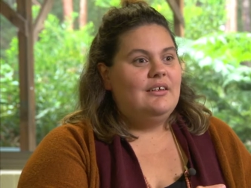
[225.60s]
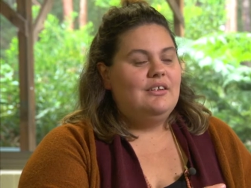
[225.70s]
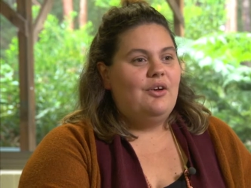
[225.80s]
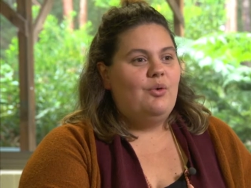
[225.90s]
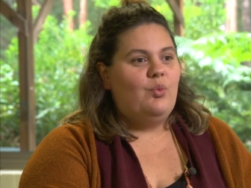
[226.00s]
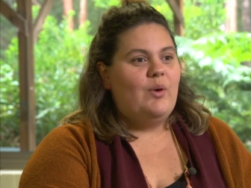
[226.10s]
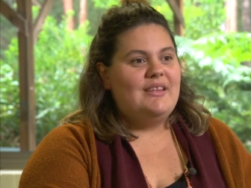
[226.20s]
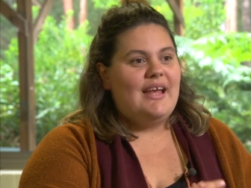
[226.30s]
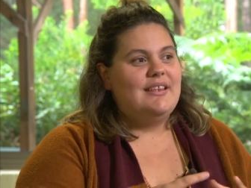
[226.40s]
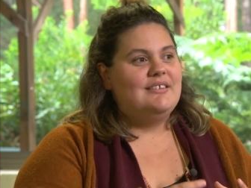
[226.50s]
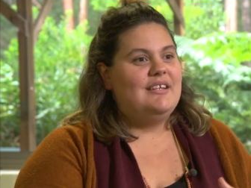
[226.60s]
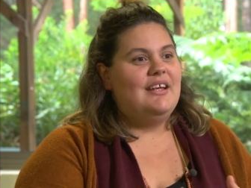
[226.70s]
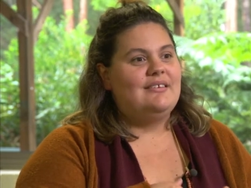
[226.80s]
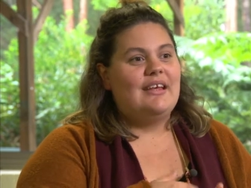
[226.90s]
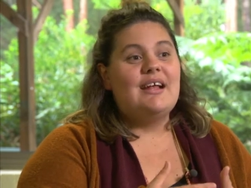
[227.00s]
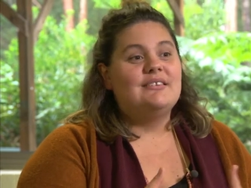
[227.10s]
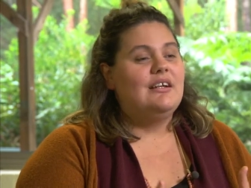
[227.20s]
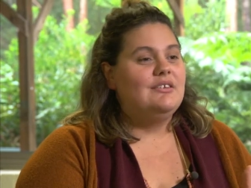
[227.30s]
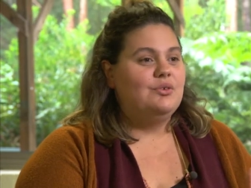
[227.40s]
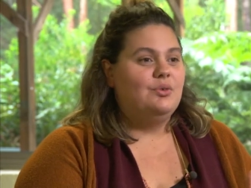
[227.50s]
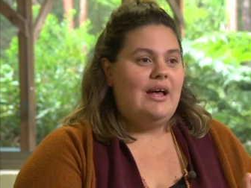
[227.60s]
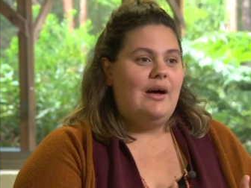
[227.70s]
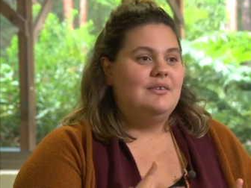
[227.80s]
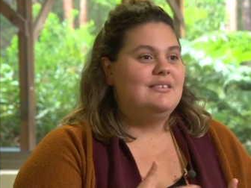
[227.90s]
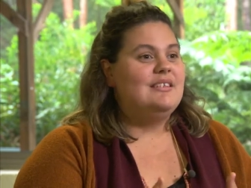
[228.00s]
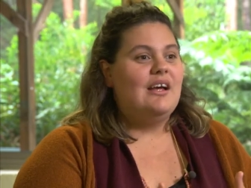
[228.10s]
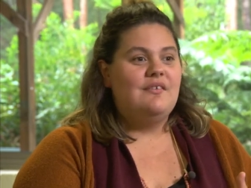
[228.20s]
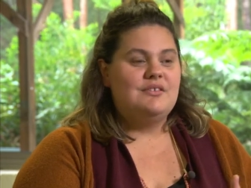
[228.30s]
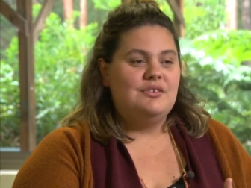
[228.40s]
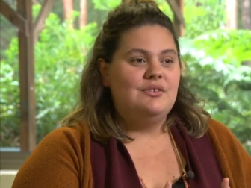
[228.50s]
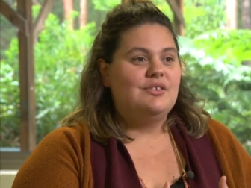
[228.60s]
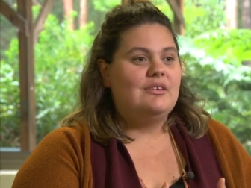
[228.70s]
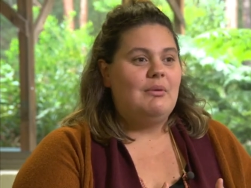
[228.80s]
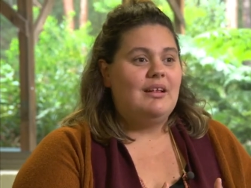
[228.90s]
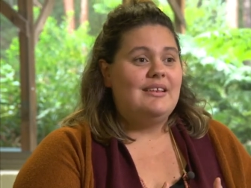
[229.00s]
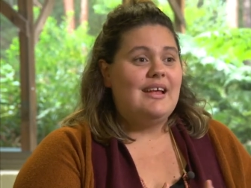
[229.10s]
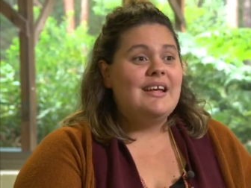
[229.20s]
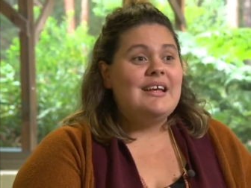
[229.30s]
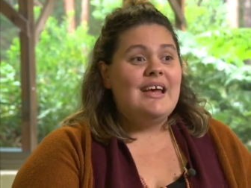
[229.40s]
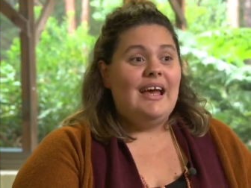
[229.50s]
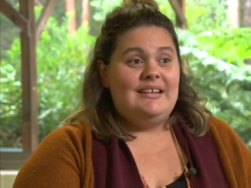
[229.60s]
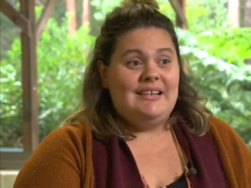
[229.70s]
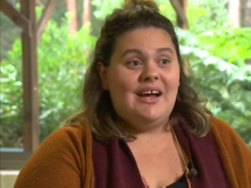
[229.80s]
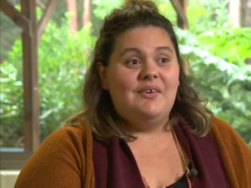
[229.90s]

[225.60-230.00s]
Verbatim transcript: you know, when they had the chance, like outside of school hours, in the afternoons or something like that. And now